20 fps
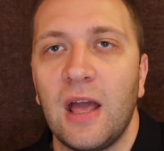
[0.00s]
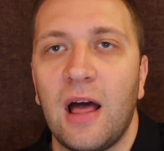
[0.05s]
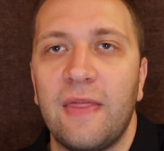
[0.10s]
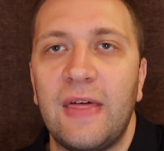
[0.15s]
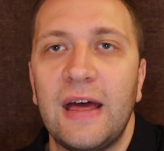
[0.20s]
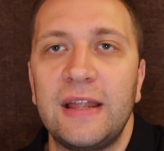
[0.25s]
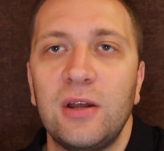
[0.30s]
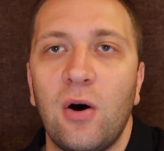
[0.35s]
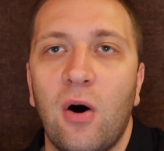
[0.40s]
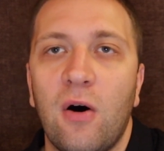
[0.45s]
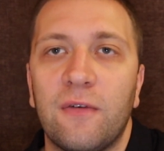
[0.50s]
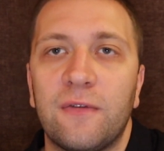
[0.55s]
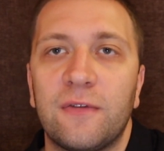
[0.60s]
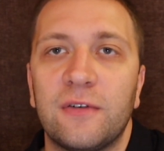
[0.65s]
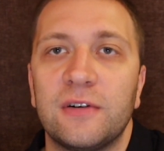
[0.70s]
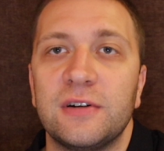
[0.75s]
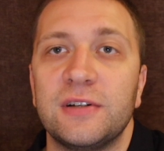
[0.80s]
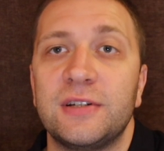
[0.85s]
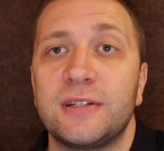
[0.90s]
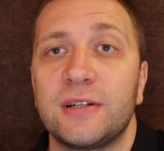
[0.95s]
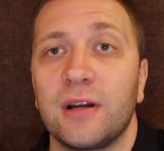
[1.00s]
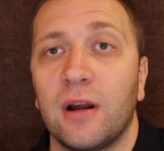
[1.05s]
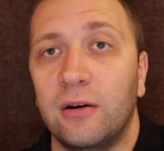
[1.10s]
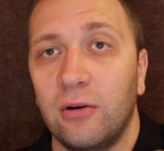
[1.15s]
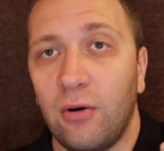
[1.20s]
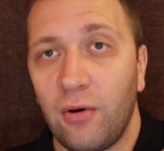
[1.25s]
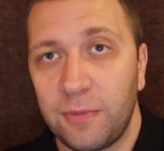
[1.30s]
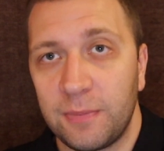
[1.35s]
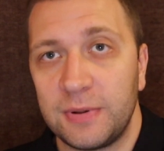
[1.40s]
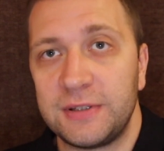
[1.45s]
that offers
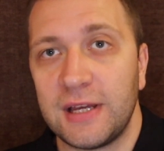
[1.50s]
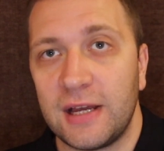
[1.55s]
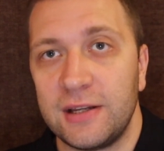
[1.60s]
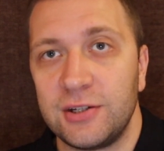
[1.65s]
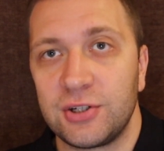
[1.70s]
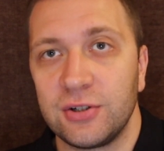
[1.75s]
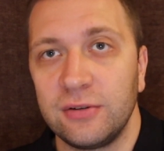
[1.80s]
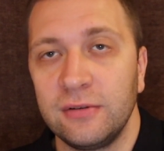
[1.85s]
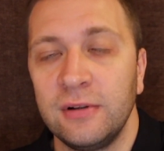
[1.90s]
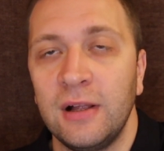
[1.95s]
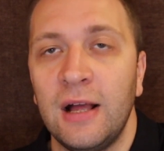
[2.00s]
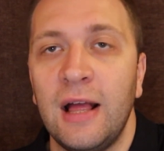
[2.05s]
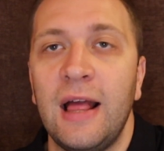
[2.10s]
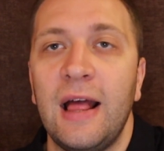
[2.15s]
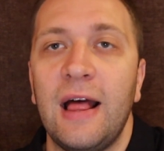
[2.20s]
growth potential,